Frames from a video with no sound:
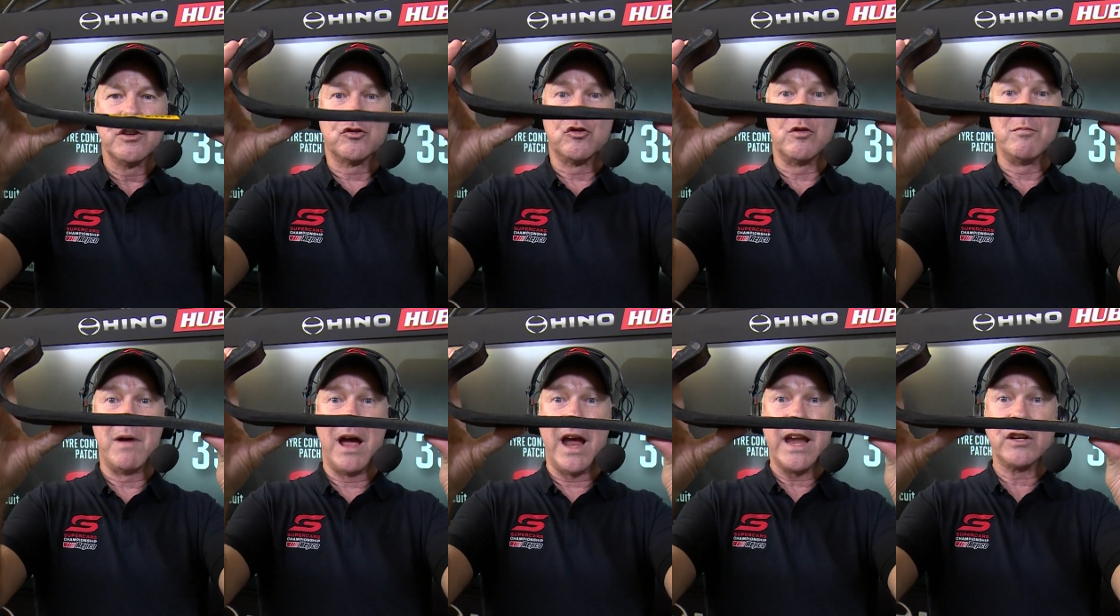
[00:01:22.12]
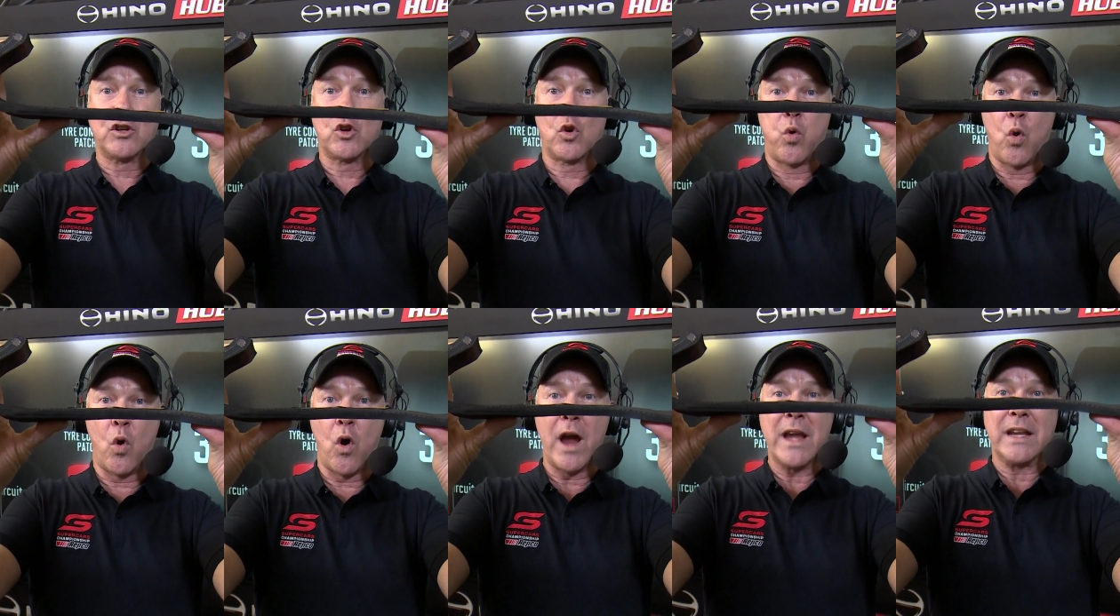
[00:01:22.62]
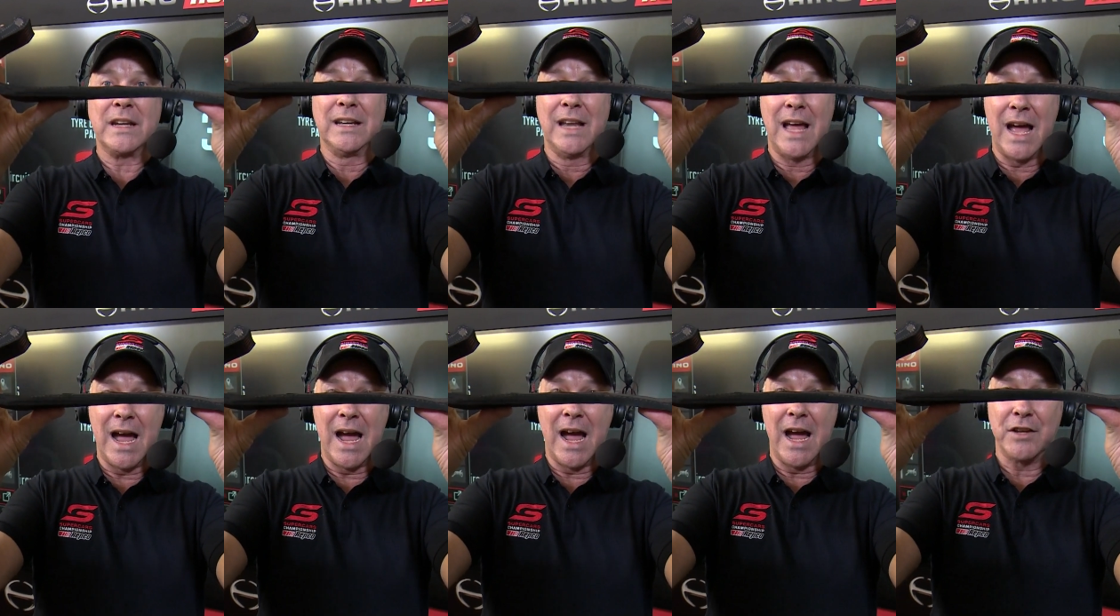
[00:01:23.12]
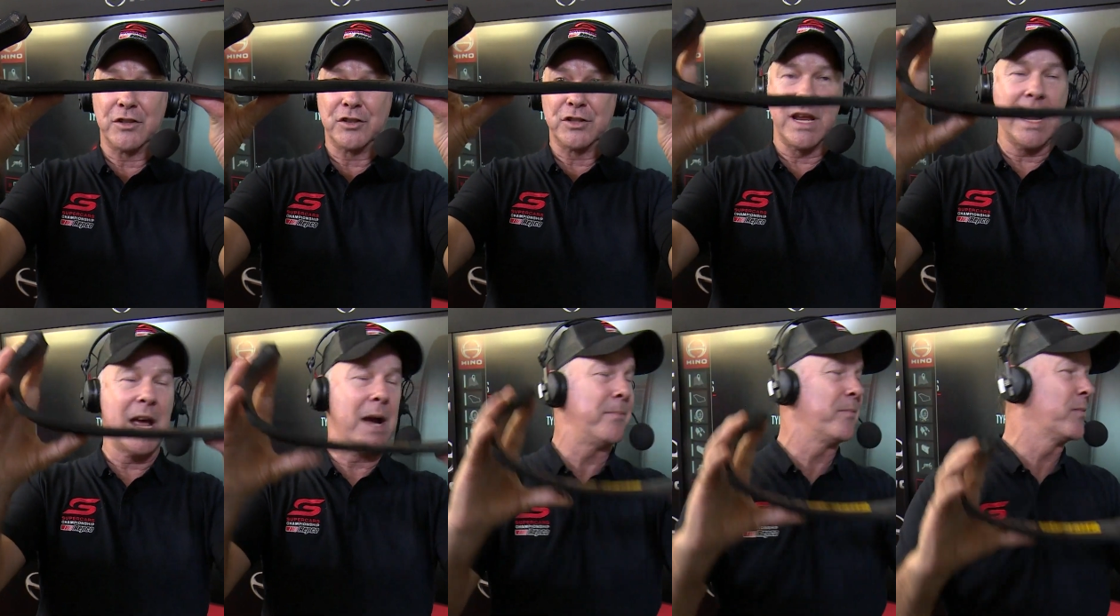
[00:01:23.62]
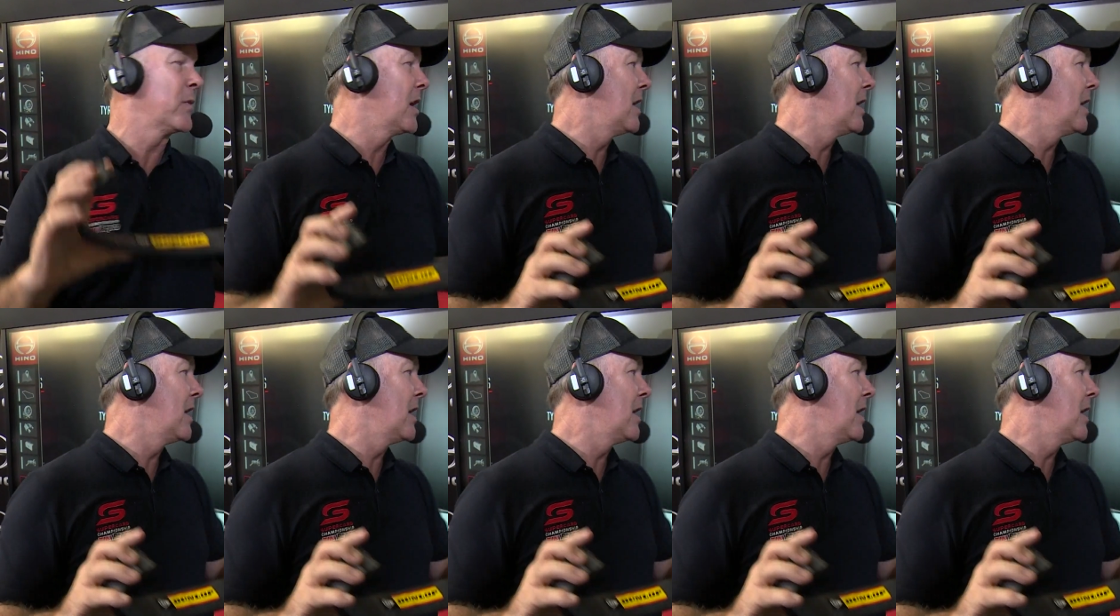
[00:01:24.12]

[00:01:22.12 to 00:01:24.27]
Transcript: to remain quite large. Now,